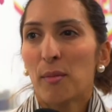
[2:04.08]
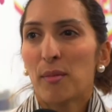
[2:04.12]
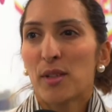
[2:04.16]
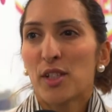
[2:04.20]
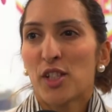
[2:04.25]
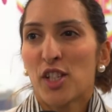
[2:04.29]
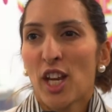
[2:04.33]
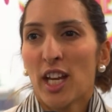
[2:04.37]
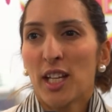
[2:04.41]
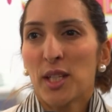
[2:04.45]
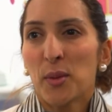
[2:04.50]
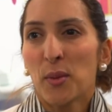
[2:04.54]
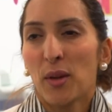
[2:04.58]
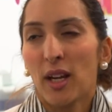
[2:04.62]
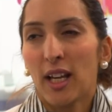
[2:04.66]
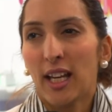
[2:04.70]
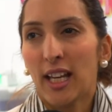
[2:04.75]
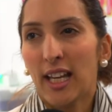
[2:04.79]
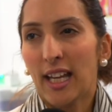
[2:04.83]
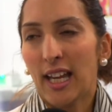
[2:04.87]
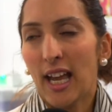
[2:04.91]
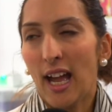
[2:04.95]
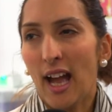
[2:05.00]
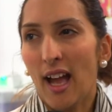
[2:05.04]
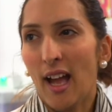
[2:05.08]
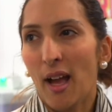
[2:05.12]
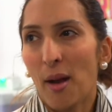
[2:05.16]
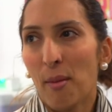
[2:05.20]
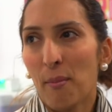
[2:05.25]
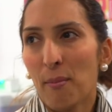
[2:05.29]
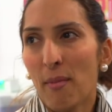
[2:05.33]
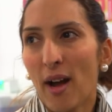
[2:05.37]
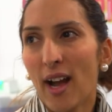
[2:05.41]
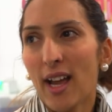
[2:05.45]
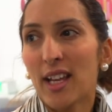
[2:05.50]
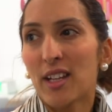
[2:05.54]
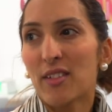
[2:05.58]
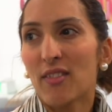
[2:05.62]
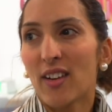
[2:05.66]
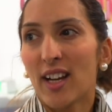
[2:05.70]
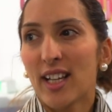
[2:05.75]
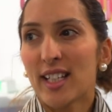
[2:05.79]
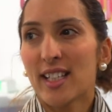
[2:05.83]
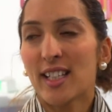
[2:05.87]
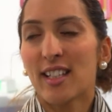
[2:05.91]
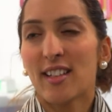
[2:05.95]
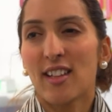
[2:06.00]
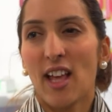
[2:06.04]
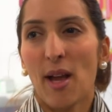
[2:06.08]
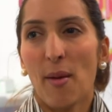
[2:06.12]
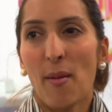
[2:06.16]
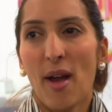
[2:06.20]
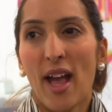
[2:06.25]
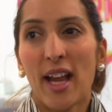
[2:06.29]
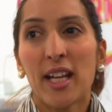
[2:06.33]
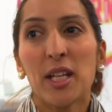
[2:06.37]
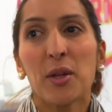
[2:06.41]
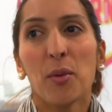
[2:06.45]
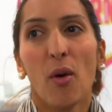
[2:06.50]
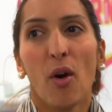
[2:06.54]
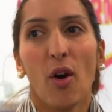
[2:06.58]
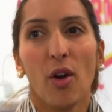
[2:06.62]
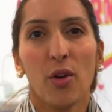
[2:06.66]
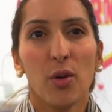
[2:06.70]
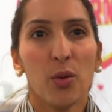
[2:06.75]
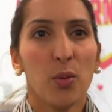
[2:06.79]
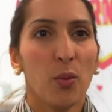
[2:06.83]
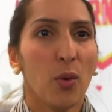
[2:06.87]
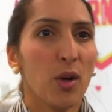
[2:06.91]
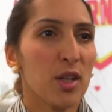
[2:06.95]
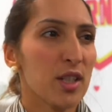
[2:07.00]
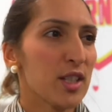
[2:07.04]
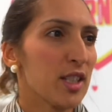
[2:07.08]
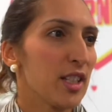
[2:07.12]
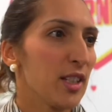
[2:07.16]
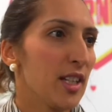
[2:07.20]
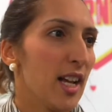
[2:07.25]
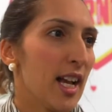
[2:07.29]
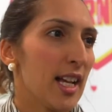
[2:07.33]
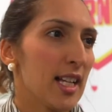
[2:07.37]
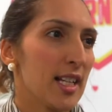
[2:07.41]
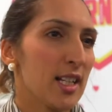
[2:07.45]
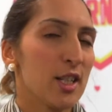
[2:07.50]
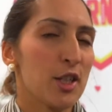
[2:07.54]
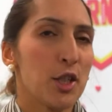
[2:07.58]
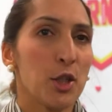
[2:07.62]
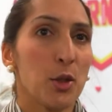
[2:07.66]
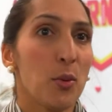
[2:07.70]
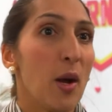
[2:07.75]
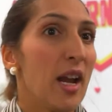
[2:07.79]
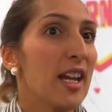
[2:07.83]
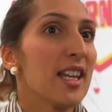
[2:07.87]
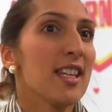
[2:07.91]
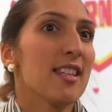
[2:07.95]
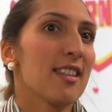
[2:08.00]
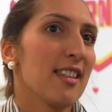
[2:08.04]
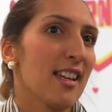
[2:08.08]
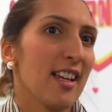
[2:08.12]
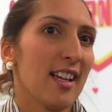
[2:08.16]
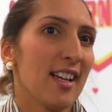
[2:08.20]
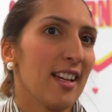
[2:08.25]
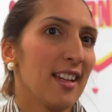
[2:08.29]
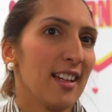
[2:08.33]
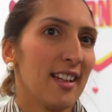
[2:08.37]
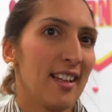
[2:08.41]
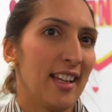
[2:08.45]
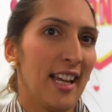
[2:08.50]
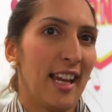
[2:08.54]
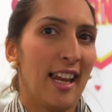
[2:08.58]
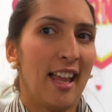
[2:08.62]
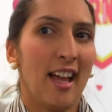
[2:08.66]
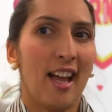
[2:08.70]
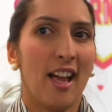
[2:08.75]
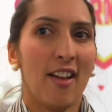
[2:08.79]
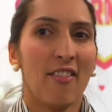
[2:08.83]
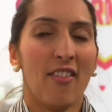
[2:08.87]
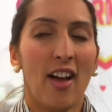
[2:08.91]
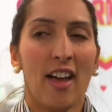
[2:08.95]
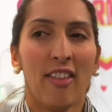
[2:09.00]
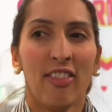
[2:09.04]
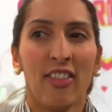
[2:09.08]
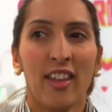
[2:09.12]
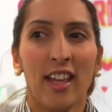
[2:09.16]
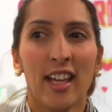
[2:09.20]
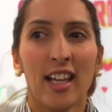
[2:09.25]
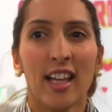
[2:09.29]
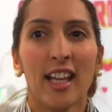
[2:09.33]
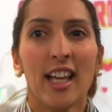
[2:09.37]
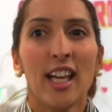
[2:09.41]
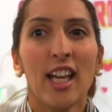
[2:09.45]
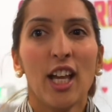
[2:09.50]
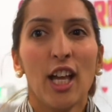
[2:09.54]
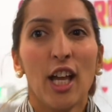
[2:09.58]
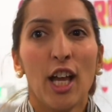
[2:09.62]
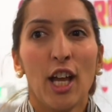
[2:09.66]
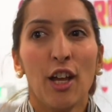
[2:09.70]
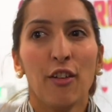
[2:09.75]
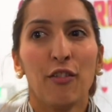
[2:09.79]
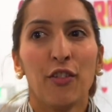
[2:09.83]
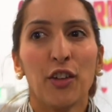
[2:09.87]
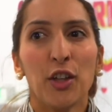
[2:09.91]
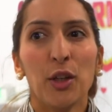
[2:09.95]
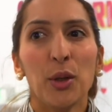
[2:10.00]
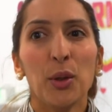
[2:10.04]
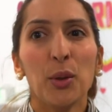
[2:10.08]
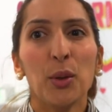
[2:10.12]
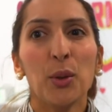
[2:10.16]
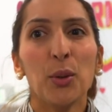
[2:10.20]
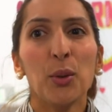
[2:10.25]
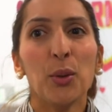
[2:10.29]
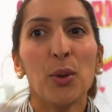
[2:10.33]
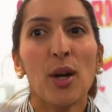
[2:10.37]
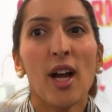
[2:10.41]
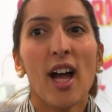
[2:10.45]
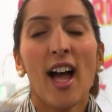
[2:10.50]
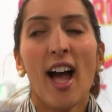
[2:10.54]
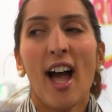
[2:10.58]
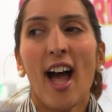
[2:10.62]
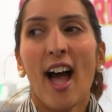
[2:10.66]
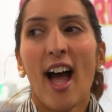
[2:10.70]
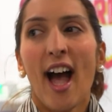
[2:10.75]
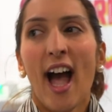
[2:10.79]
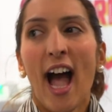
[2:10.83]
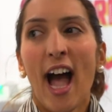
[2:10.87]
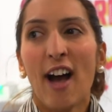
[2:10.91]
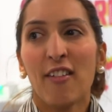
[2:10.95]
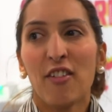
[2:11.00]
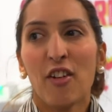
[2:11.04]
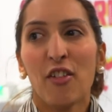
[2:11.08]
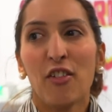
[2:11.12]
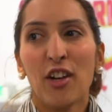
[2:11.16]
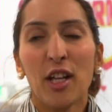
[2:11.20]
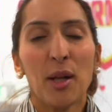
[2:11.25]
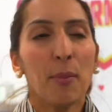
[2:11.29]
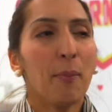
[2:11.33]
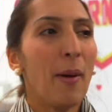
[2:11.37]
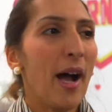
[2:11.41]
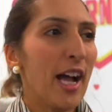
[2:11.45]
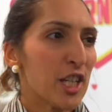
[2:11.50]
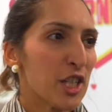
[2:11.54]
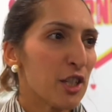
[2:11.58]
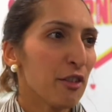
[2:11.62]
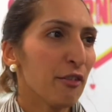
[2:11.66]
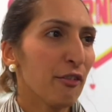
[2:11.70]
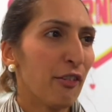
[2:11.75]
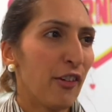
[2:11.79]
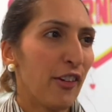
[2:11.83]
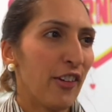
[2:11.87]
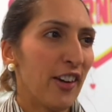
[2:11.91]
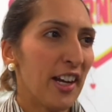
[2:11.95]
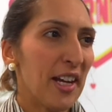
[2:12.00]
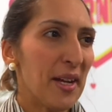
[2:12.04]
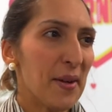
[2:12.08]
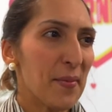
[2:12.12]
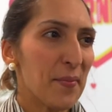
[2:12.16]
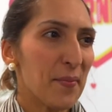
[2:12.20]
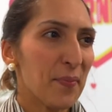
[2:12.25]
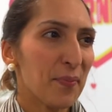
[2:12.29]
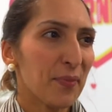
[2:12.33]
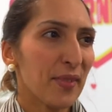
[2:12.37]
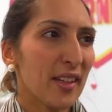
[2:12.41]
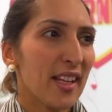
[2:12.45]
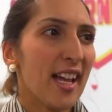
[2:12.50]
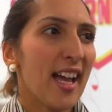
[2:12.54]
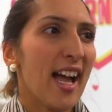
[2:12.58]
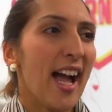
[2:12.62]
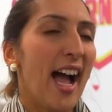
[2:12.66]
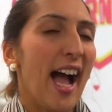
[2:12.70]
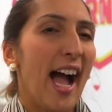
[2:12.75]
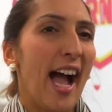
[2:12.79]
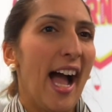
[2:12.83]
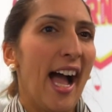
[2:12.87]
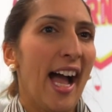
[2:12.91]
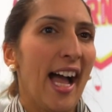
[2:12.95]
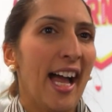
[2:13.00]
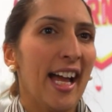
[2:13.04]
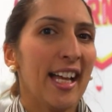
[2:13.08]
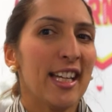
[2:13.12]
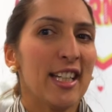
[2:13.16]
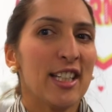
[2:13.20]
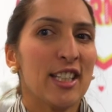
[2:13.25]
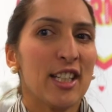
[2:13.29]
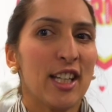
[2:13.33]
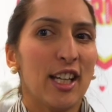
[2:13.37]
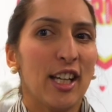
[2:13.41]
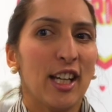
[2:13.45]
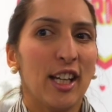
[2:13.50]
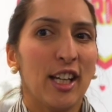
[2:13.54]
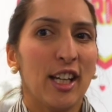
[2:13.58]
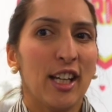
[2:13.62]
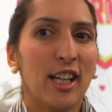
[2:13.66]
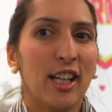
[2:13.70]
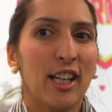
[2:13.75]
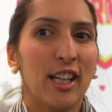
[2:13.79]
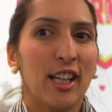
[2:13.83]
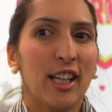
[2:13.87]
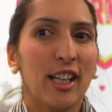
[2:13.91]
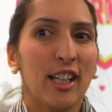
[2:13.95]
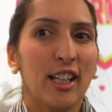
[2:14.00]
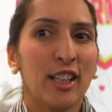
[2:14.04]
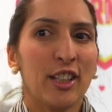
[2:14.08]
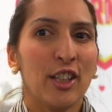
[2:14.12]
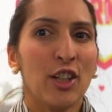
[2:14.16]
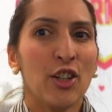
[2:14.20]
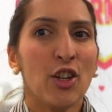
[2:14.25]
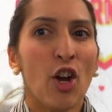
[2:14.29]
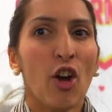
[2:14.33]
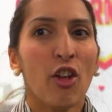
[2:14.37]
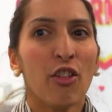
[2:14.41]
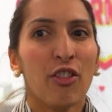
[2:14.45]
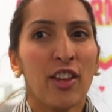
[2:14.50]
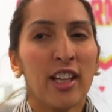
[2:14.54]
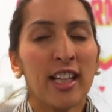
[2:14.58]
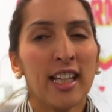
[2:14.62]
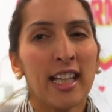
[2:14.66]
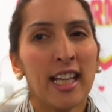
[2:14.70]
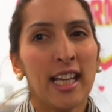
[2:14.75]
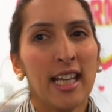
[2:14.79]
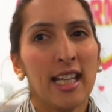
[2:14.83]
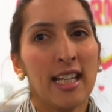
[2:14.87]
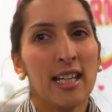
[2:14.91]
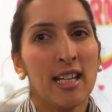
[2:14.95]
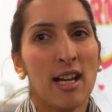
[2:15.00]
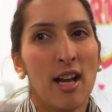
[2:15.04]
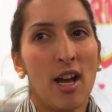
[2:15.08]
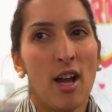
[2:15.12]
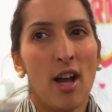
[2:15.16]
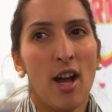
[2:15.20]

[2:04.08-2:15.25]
Genuinely, my advice to anyone who wants to do anything in life, I think if you have a real passion for it and you're not thinking